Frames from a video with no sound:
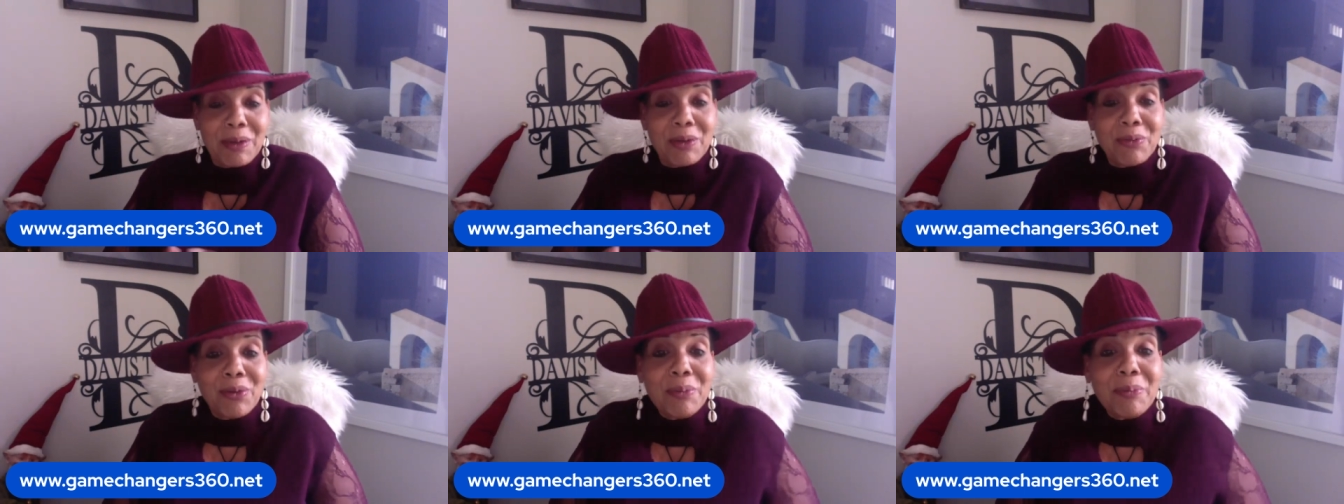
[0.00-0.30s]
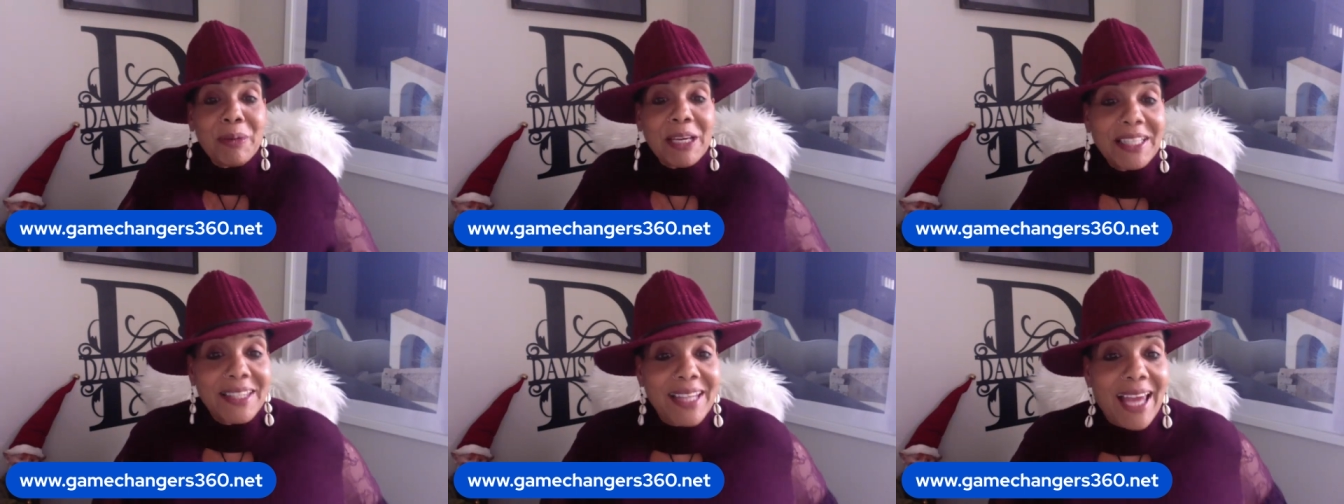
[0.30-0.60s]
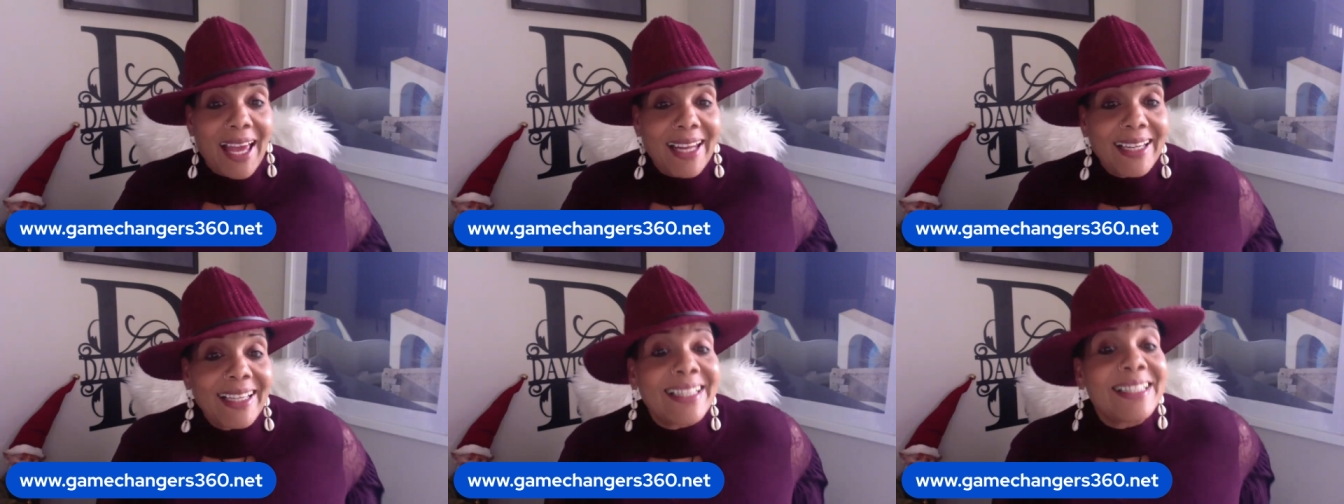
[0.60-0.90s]
me repeat
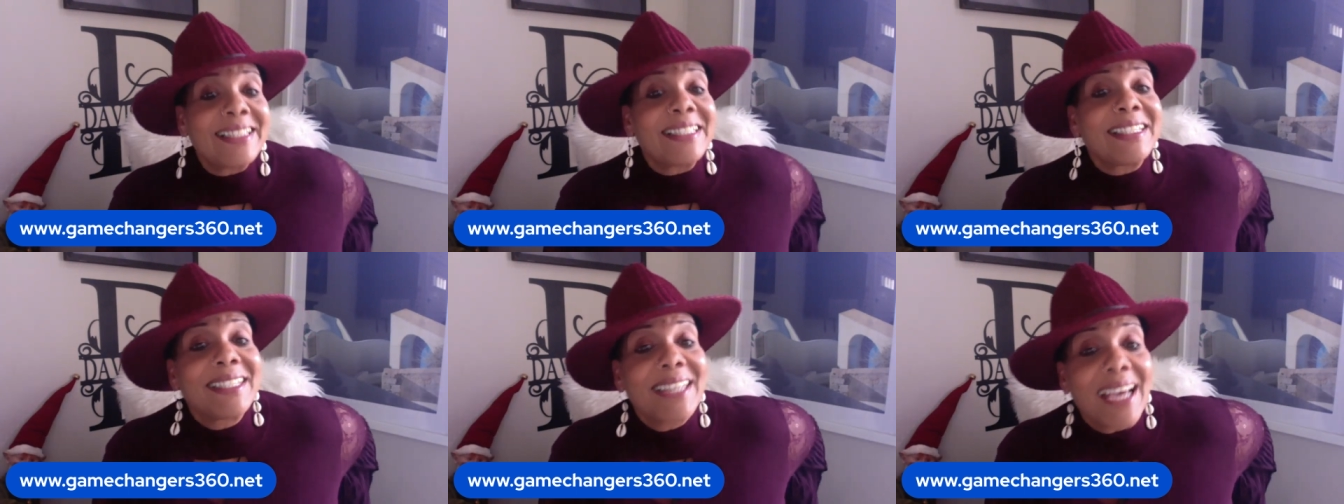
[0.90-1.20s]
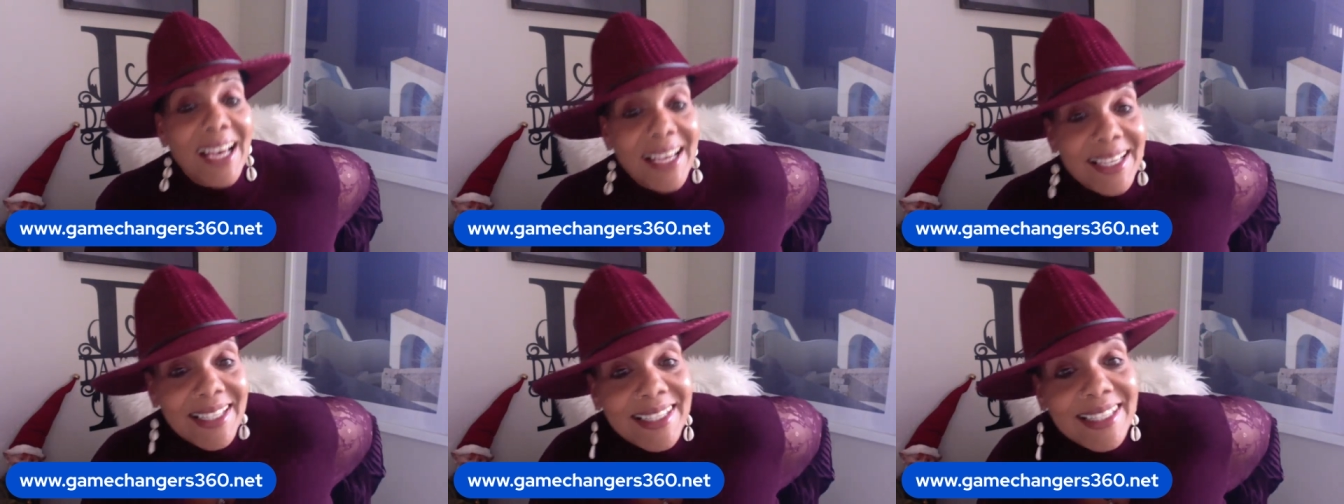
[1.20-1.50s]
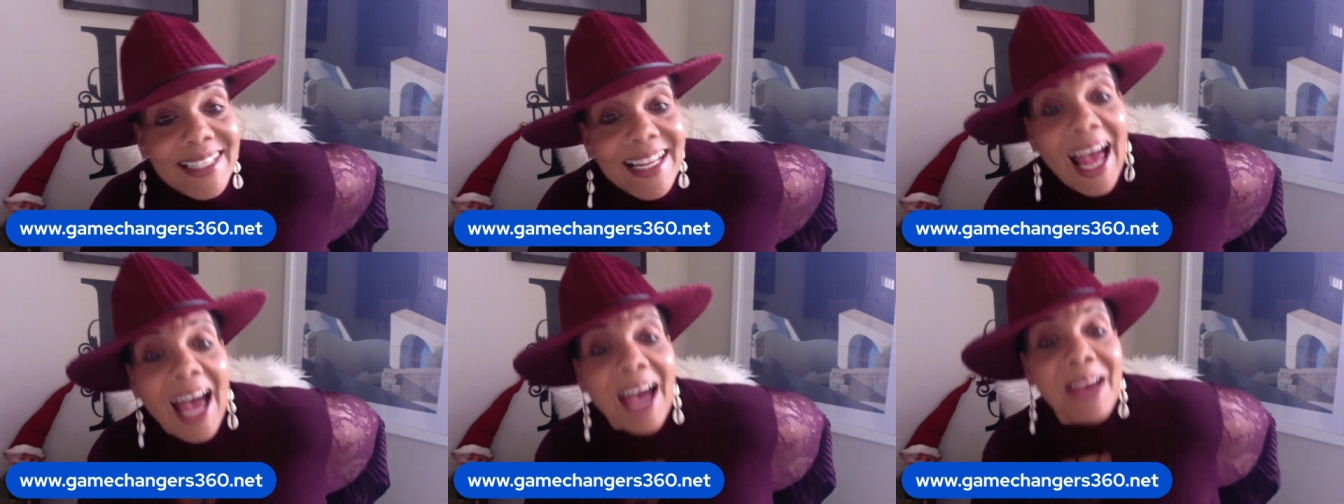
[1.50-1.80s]
that. It does
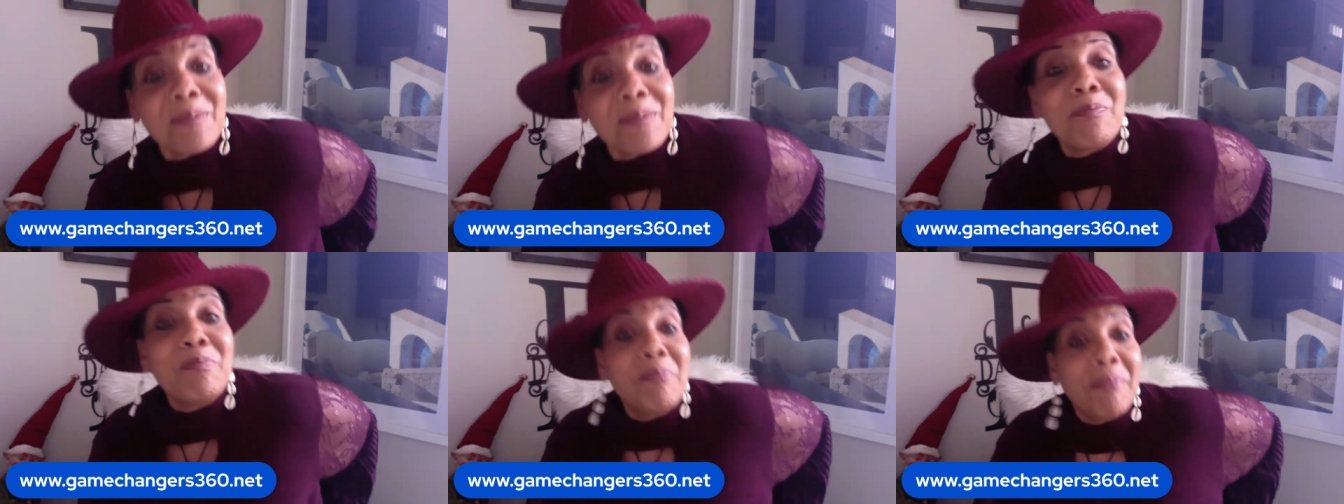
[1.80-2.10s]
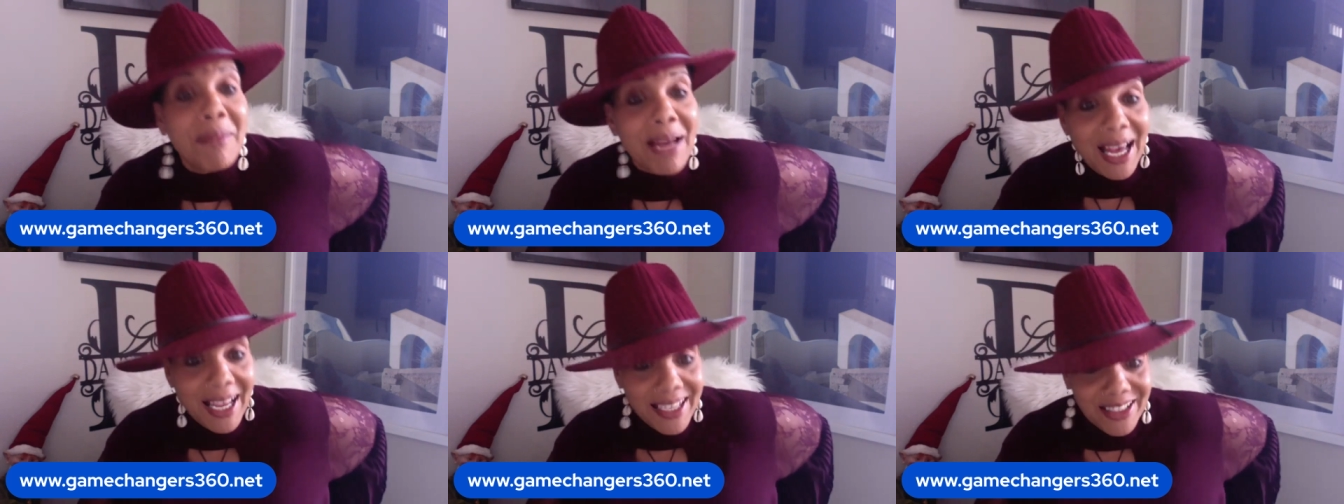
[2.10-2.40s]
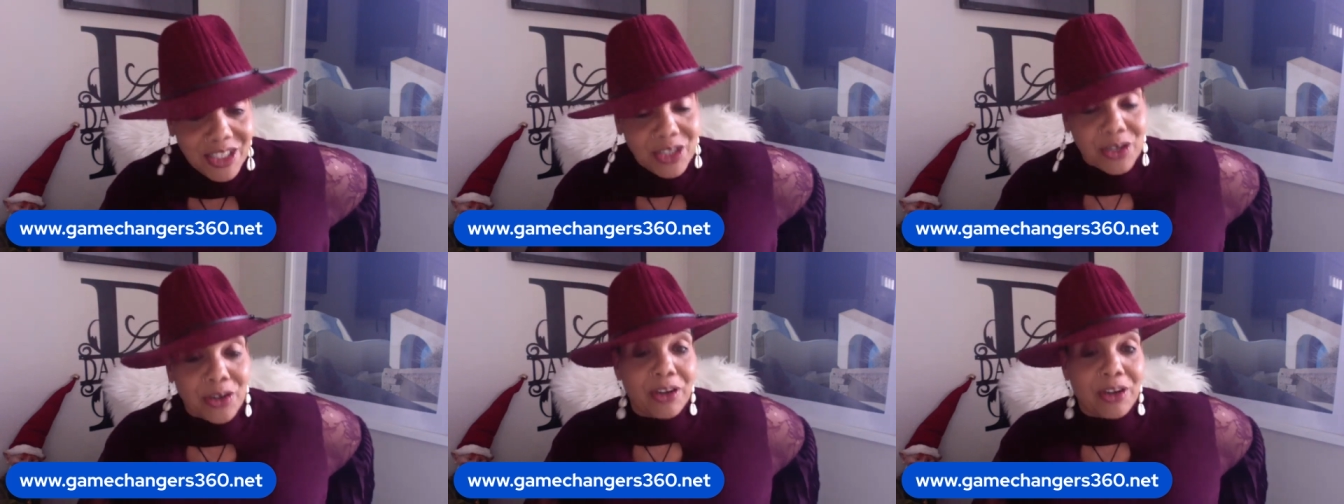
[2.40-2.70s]
not
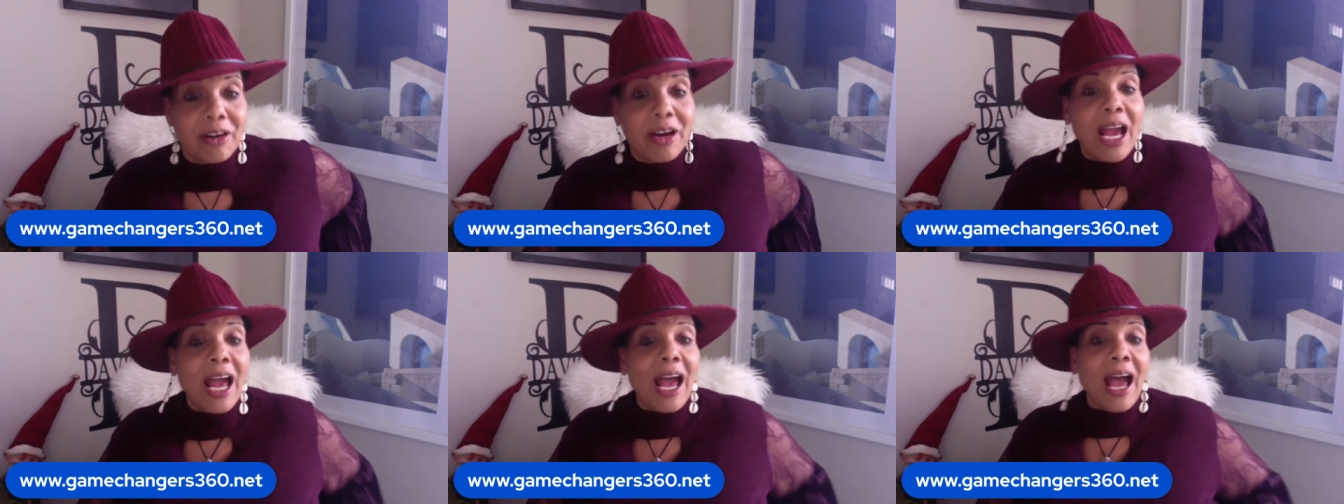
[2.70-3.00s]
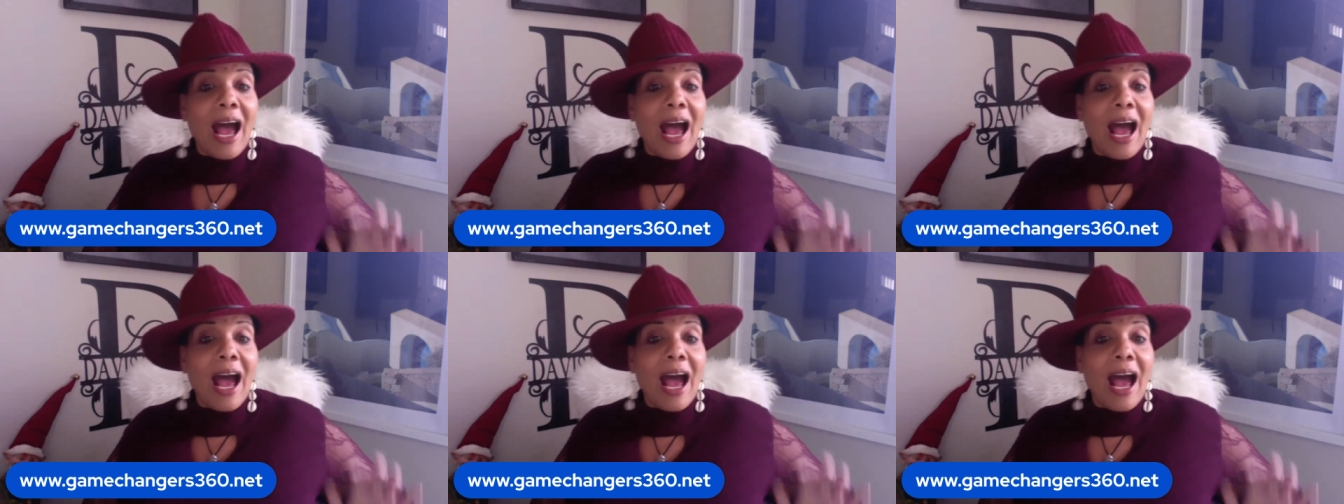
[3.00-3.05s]
matter